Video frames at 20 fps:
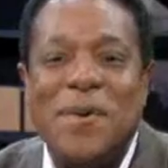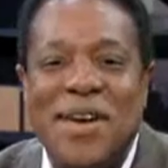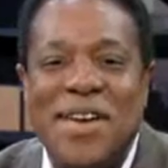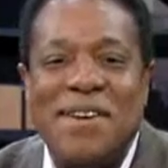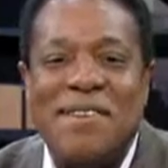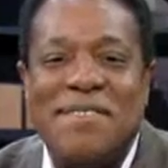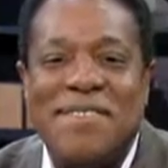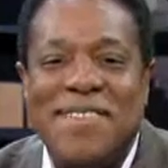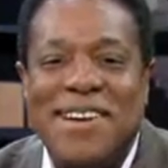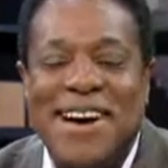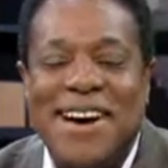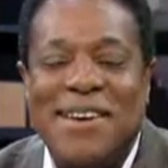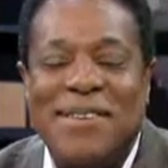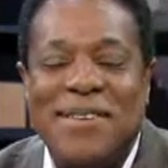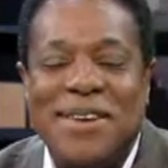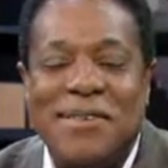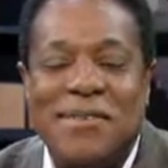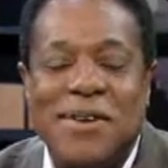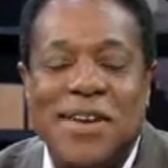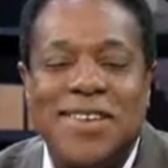We
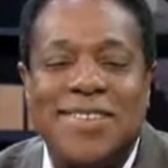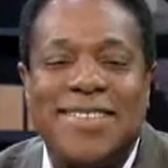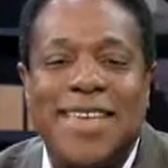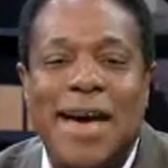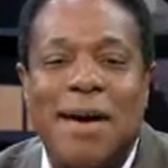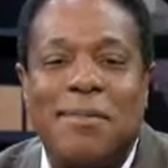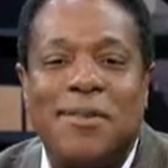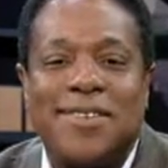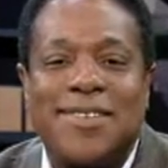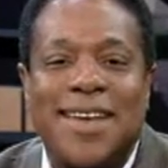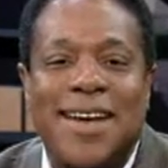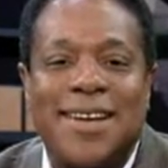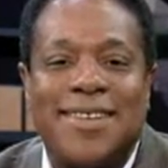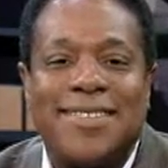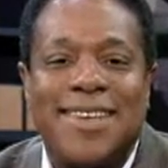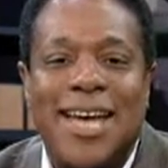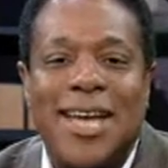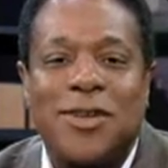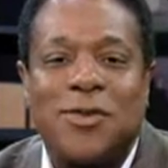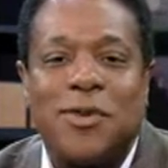reestablished
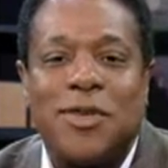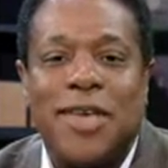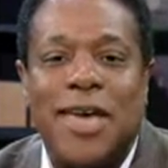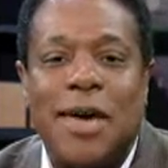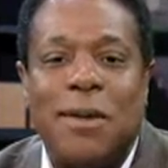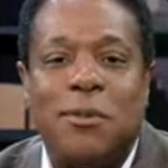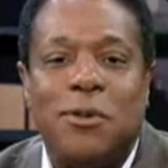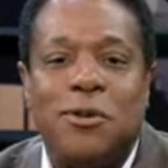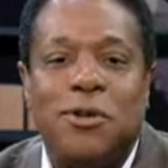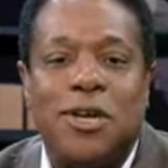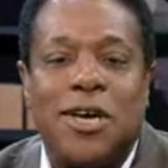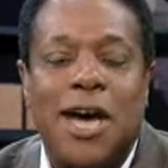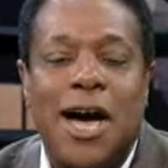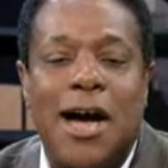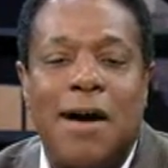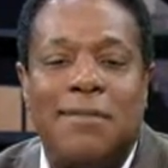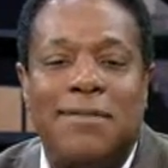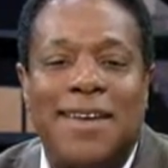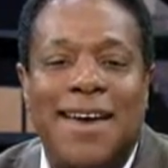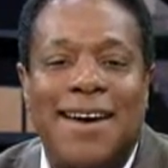contact with
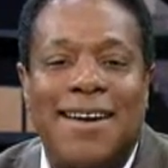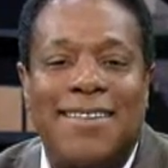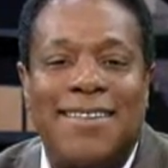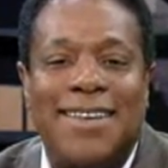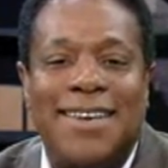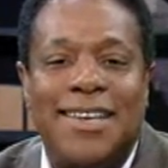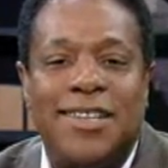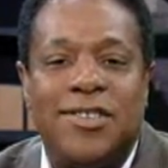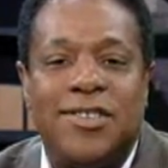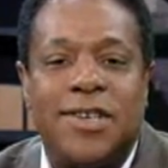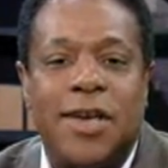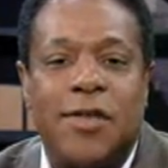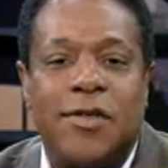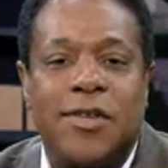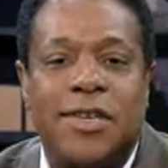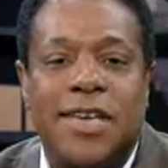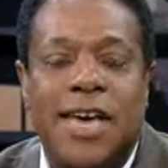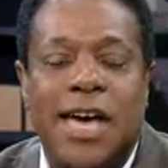Nigam down in Southern